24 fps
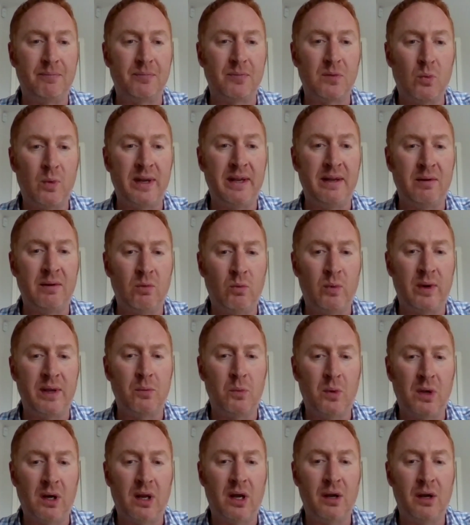we
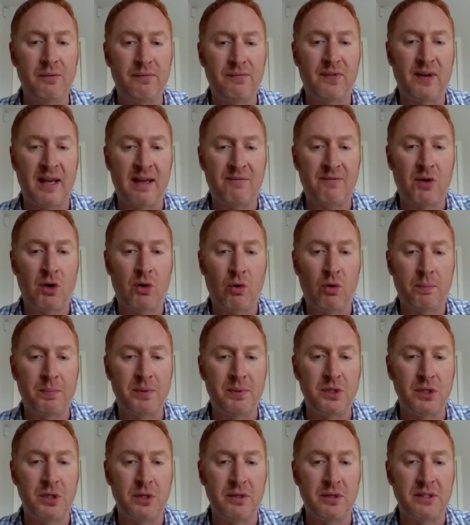will hopefully have our
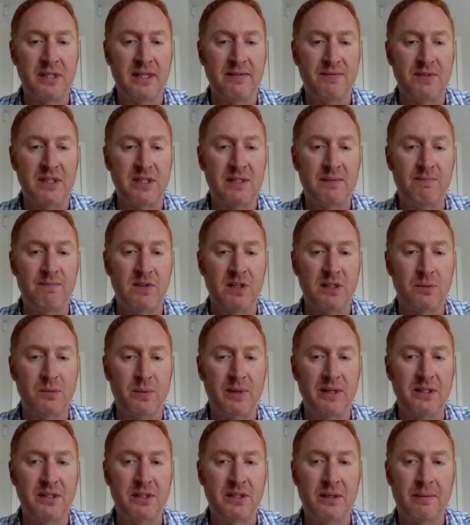opportunity this
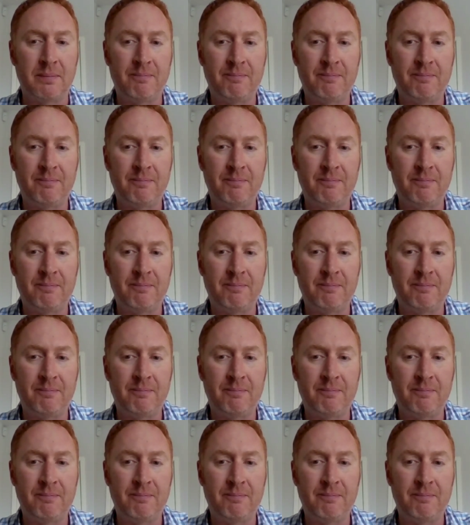winter.